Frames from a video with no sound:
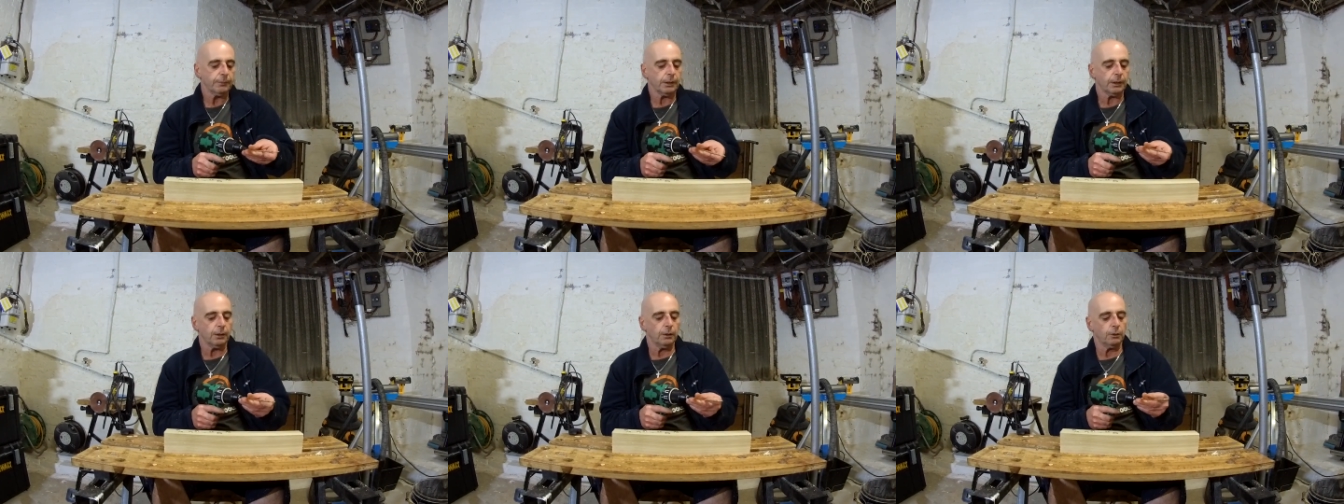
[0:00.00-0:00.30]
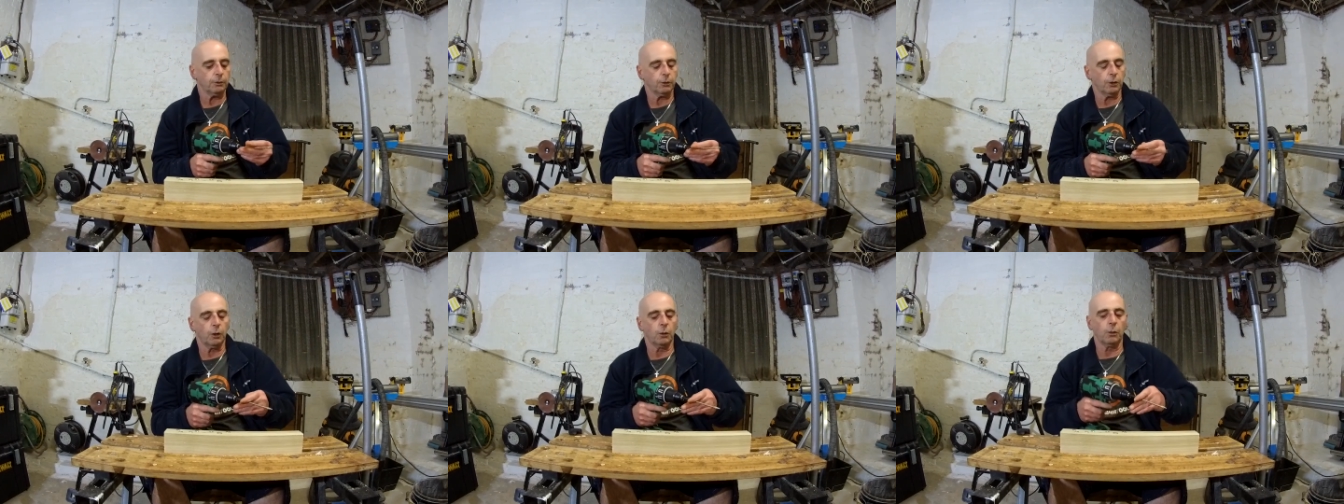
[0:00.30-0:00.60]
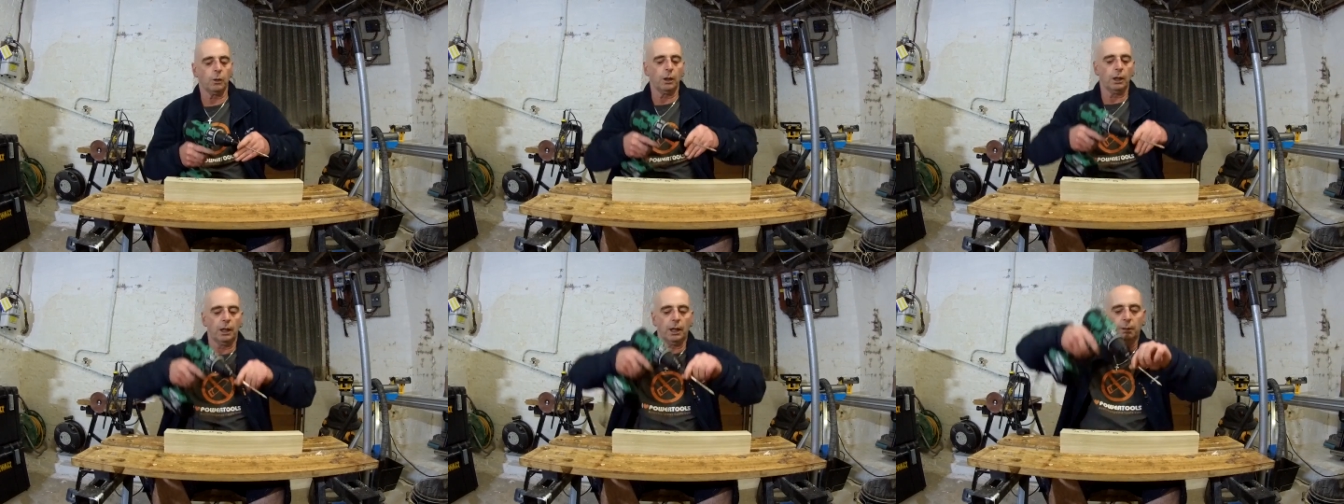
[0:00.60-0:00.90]
because you know
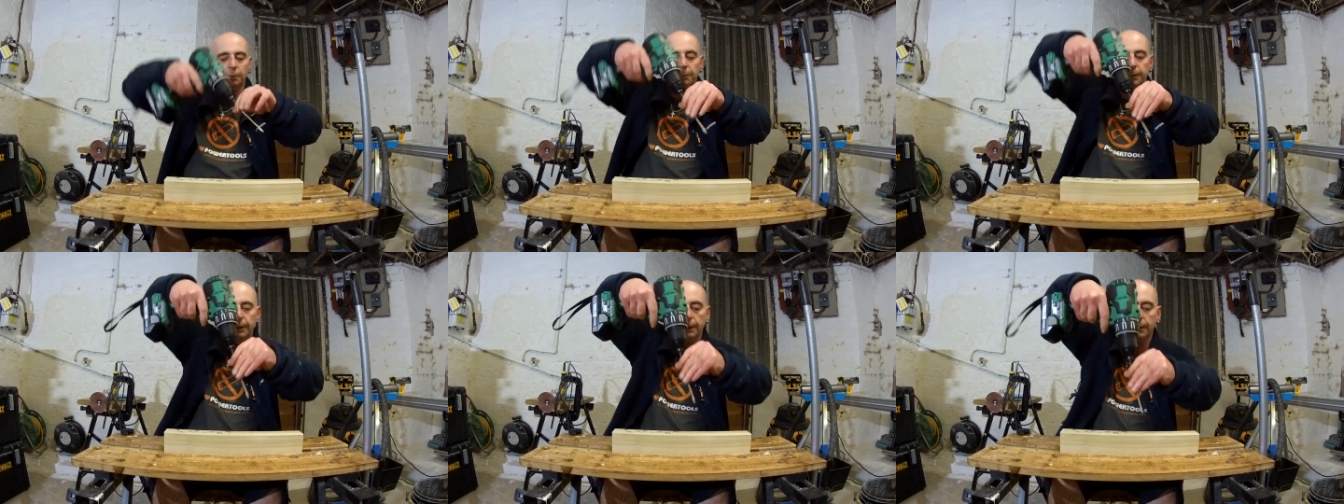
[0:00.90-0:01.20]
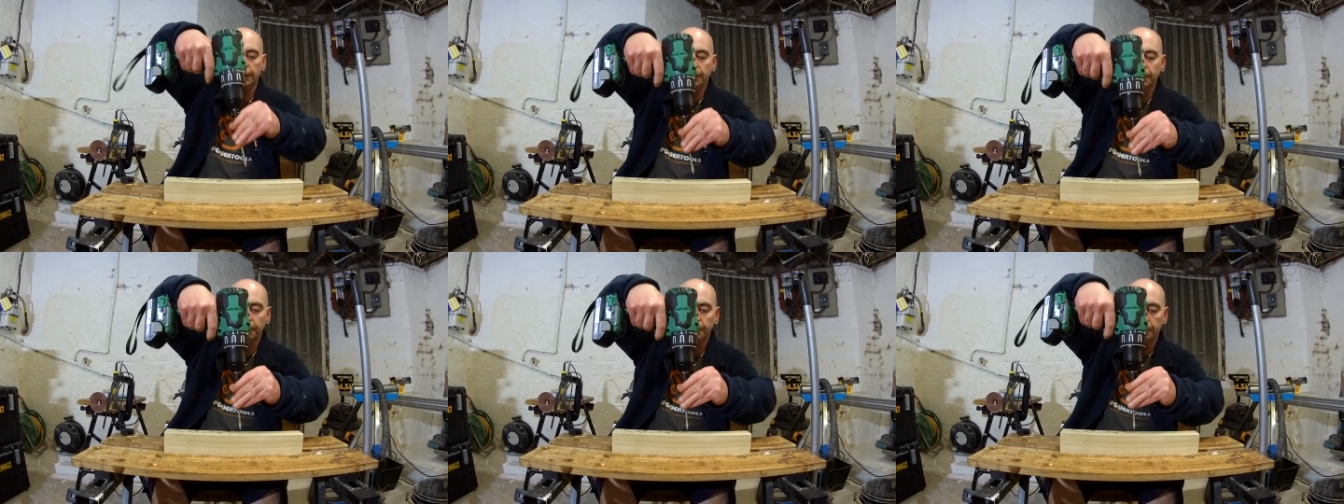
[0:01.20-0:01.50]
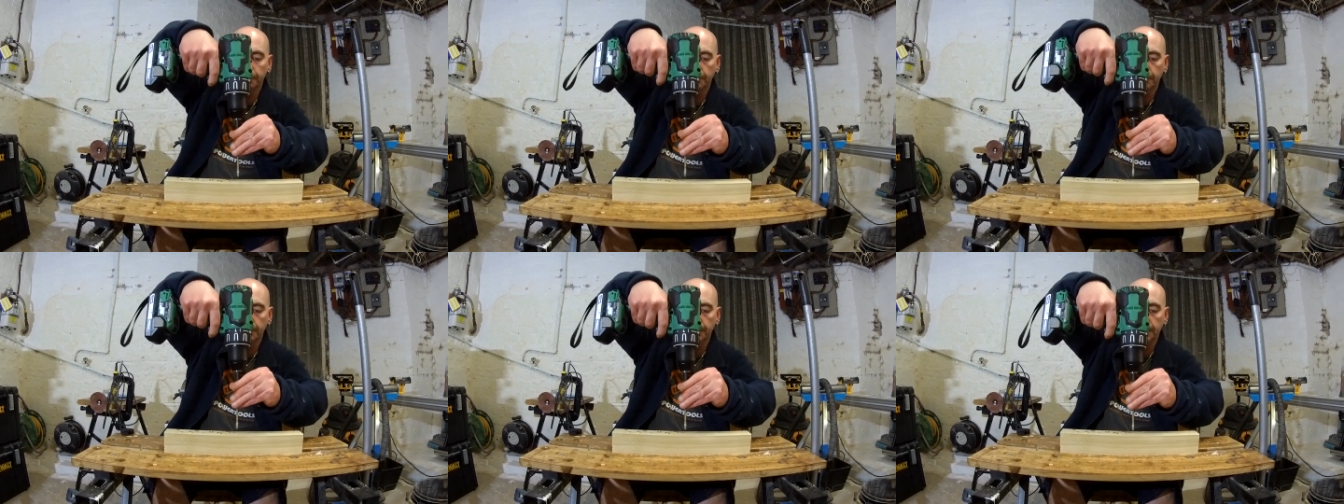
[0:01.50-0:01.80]
what will happen here,
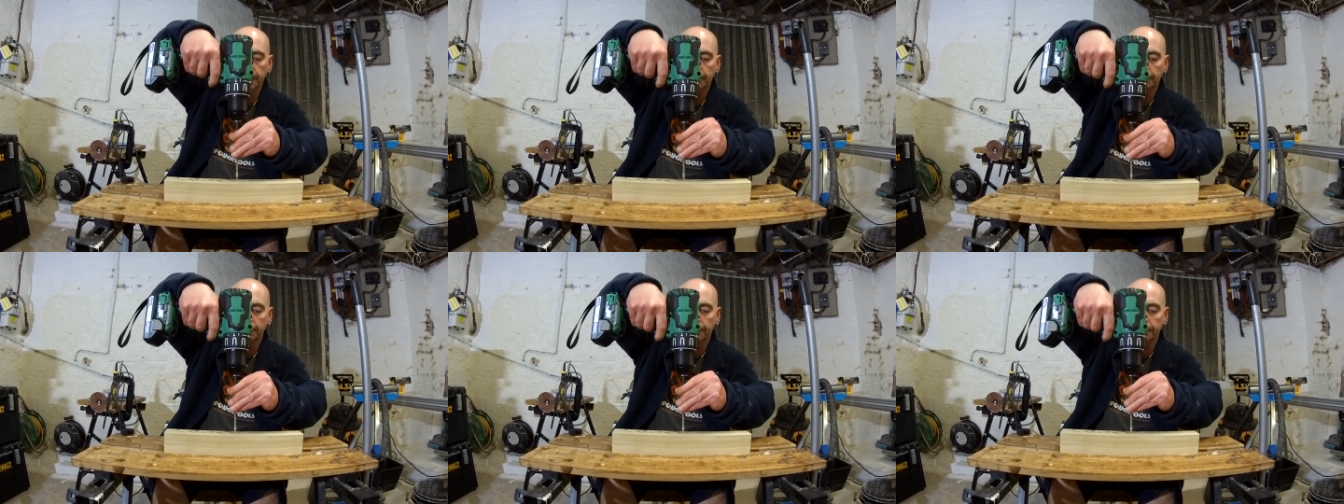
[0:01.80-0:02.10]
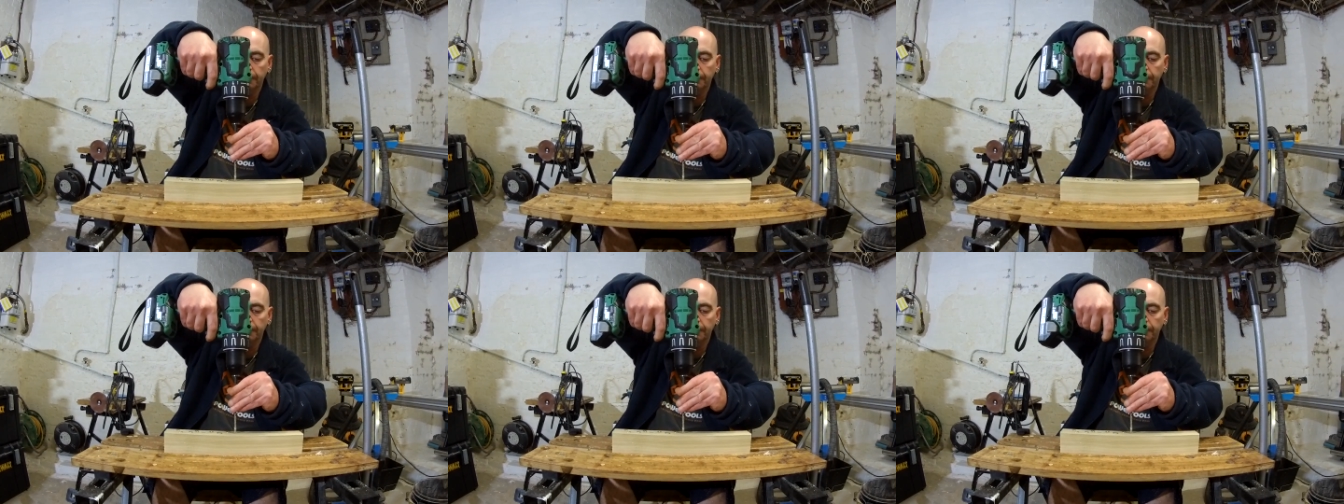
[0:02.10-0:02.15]
right?